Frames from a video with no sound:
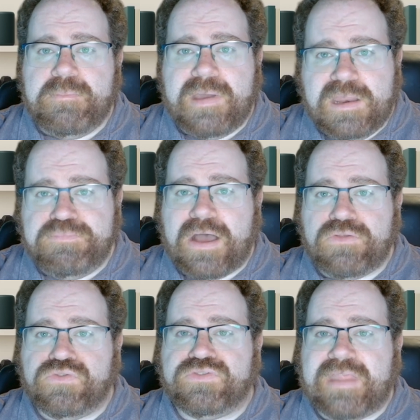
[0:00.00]
Many
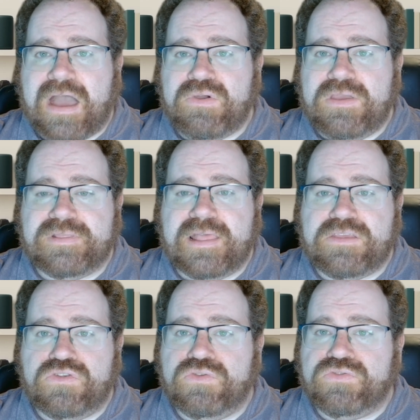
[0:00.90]
browsers now even let
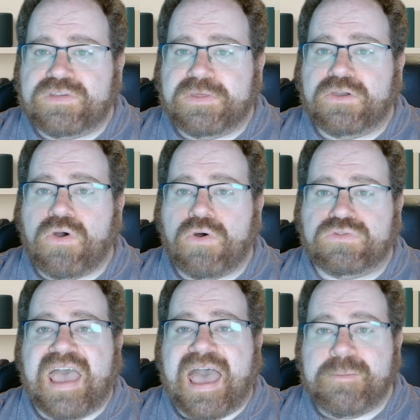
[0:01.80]
you do something called
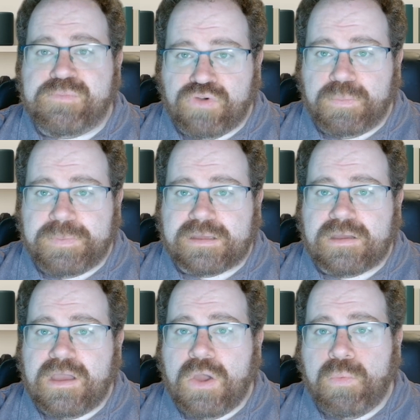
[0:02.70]
tab grouping,
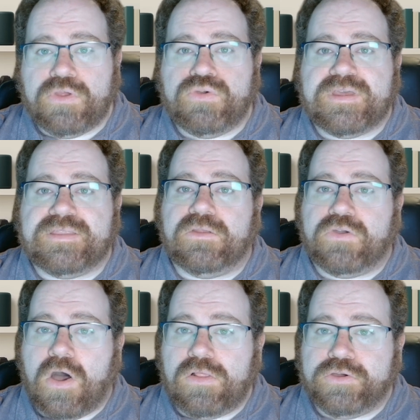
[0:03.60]
where you can
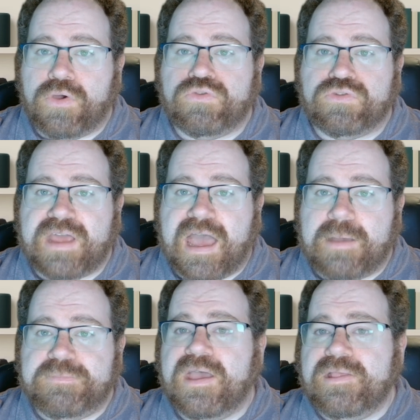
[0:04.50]
color code your
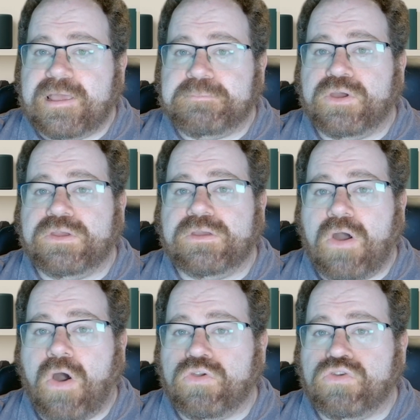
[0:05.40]
tabs, like putting
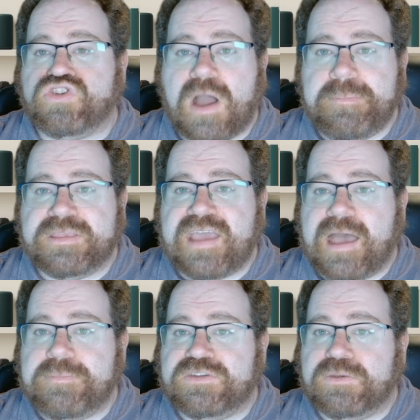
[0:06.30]
all your shopping
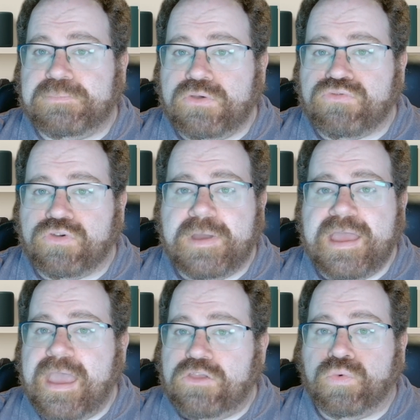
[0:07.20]
tabs in a blue group
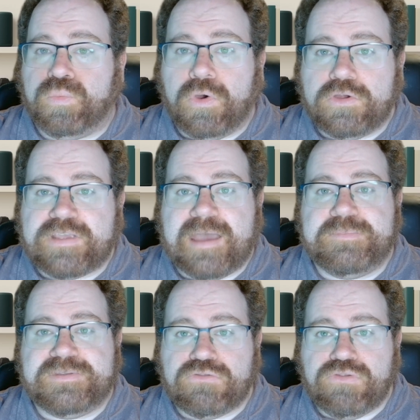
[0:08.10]
and your work
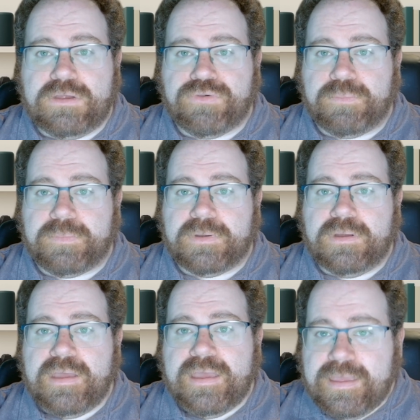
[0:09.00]
tabs in a green group.
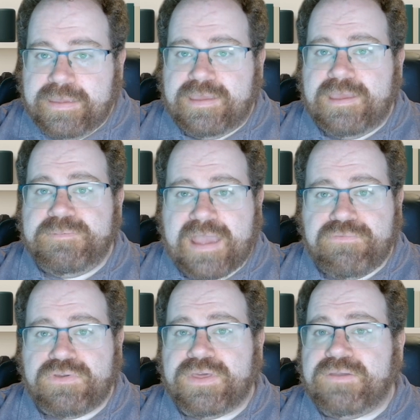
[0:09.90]
It keeps
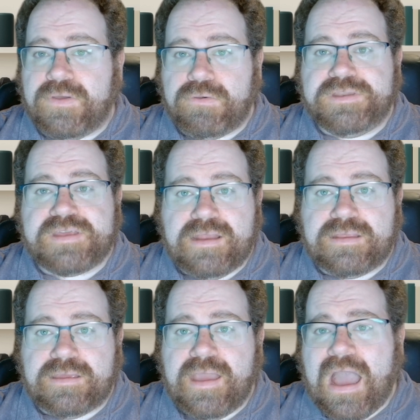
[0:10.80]
everything very
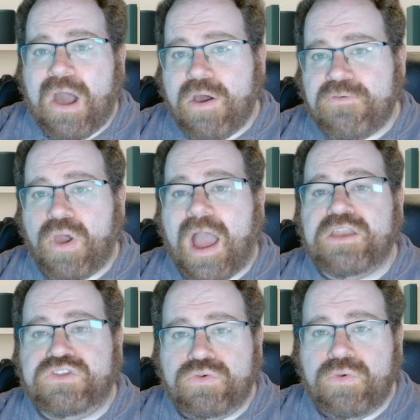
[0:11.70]
tidy. However, I
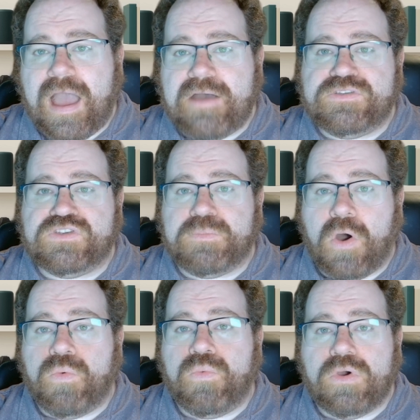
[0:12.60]
do have a
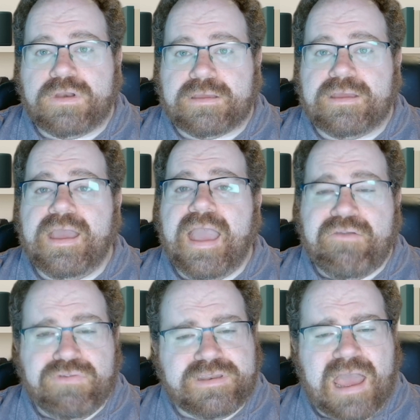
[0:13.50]
small warning.
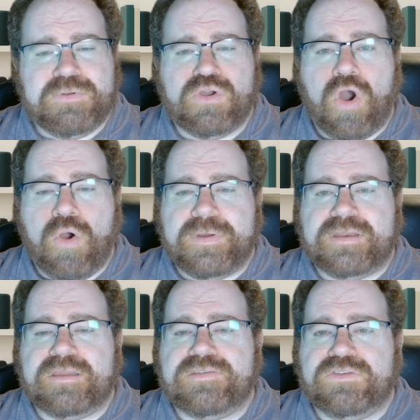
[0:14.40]
Every tab you
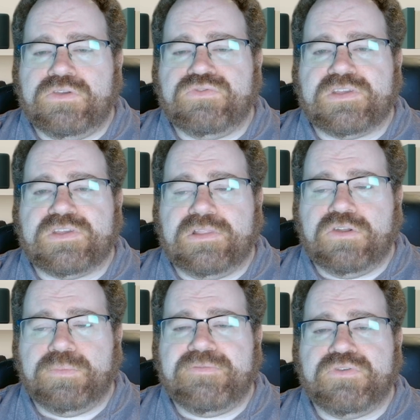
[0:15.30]
open uses a
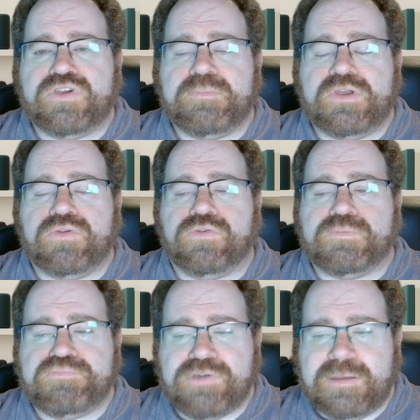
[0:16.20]
little bit of your computer's
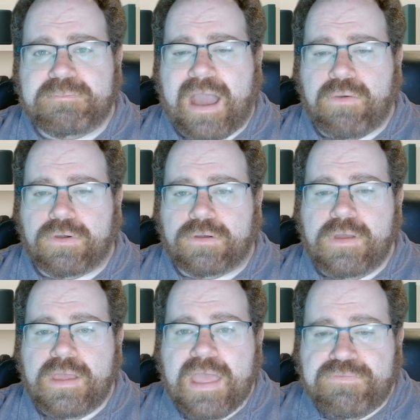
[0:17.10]
brain power.
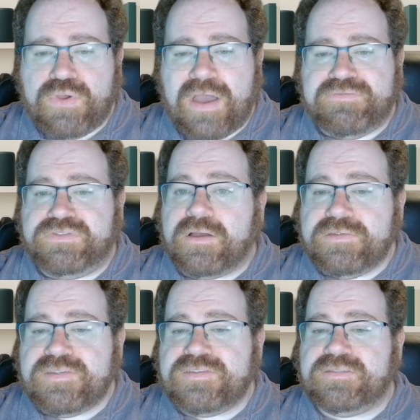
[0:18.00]
If you have
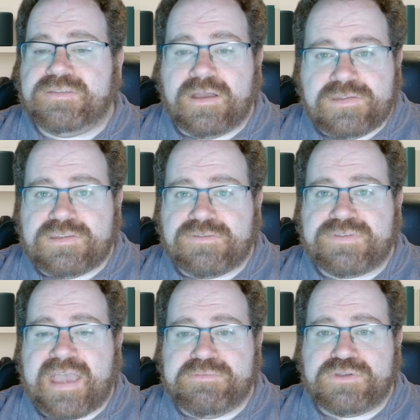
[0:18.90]
dozens and dozens of
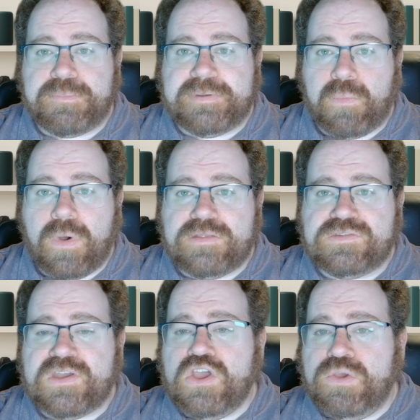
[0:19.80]
tabs open at once,
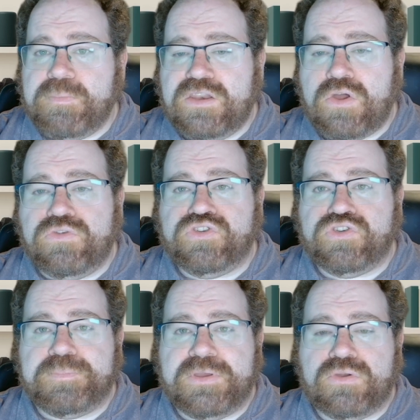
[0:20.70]
you might notice your
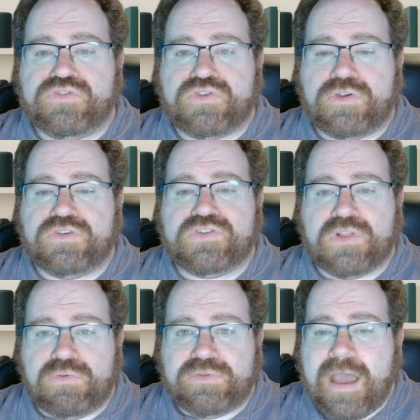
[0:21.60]
computer starting to
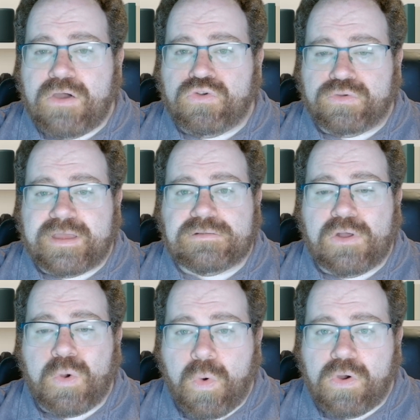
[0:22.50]
slow down or get a
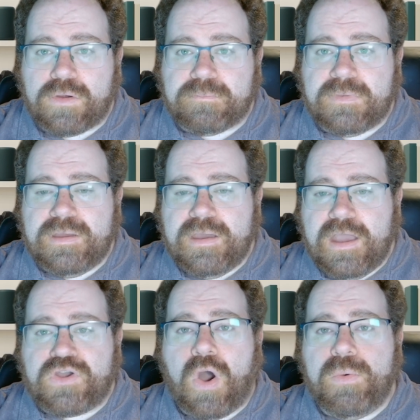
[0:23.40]
little worn.
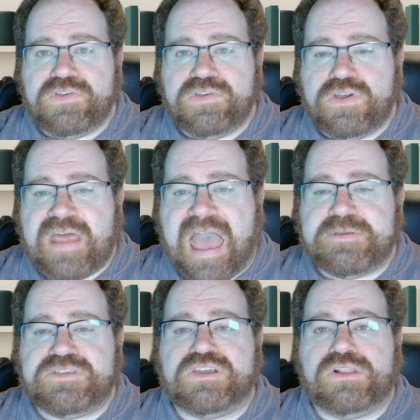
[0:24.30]
It's always a good
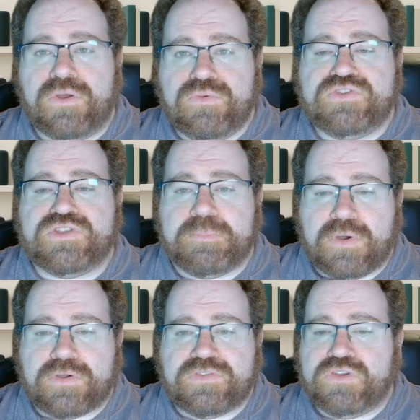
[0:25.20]
habit to close the
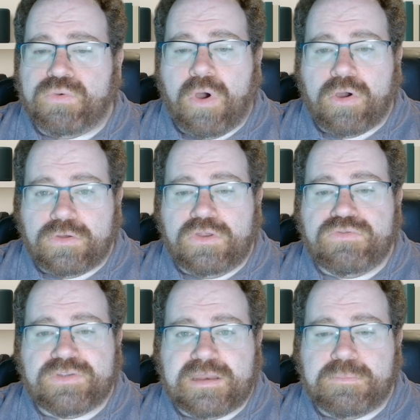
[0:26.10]
books you aren't
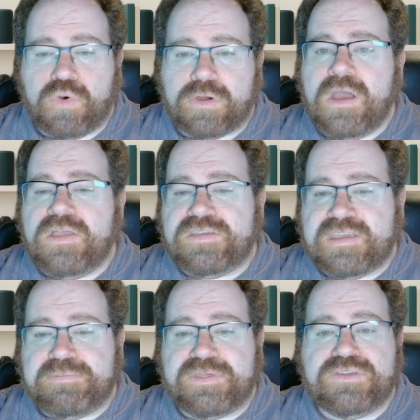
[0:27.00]
using anymore to
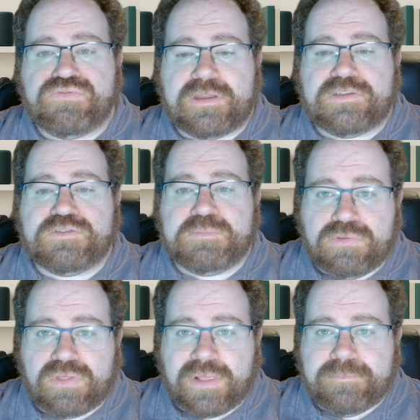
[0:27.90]
keep things running
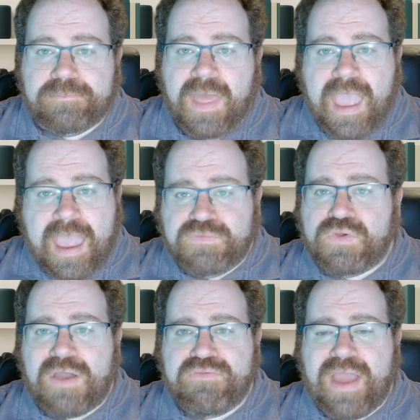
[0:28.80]
smoothly. And if
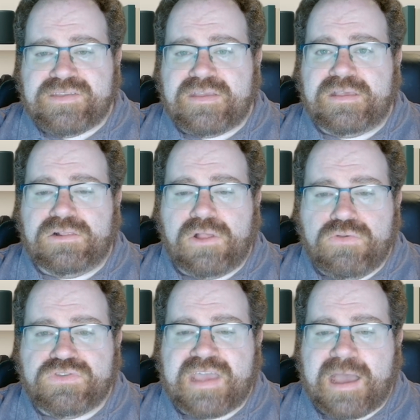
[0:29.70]
you ever accidentally
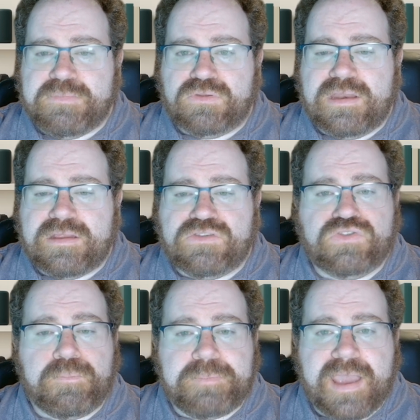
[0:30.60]
close a tab you needed,
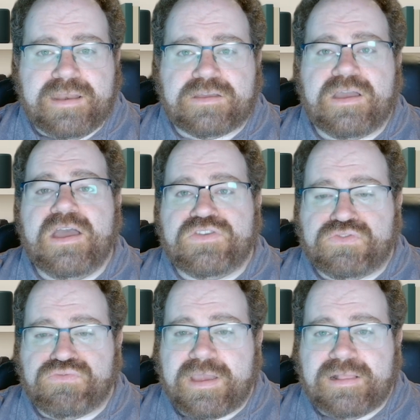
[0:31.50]
don't panic.
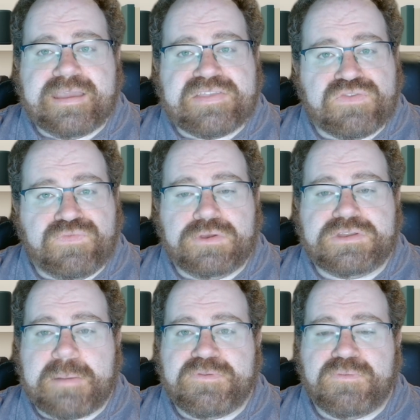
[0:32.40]
Just right-click at the very
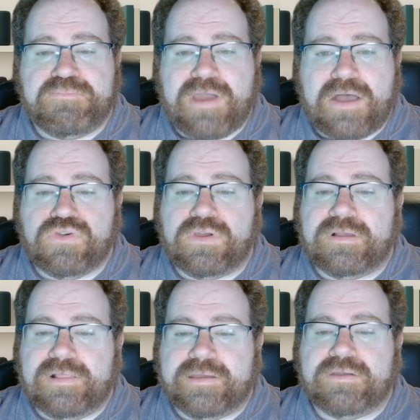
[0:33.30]
top of your browser and
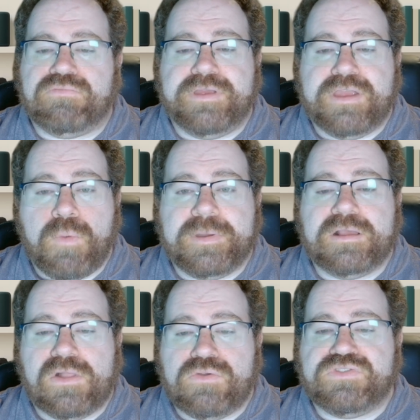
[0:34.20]
click Reopen
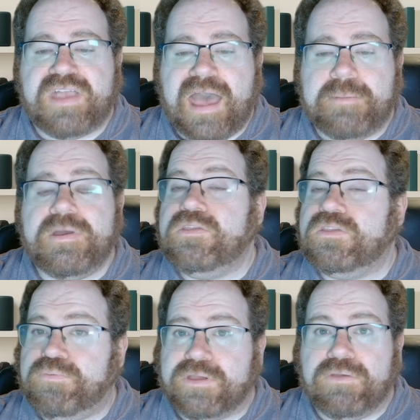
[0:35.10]
Closed Tab to bring it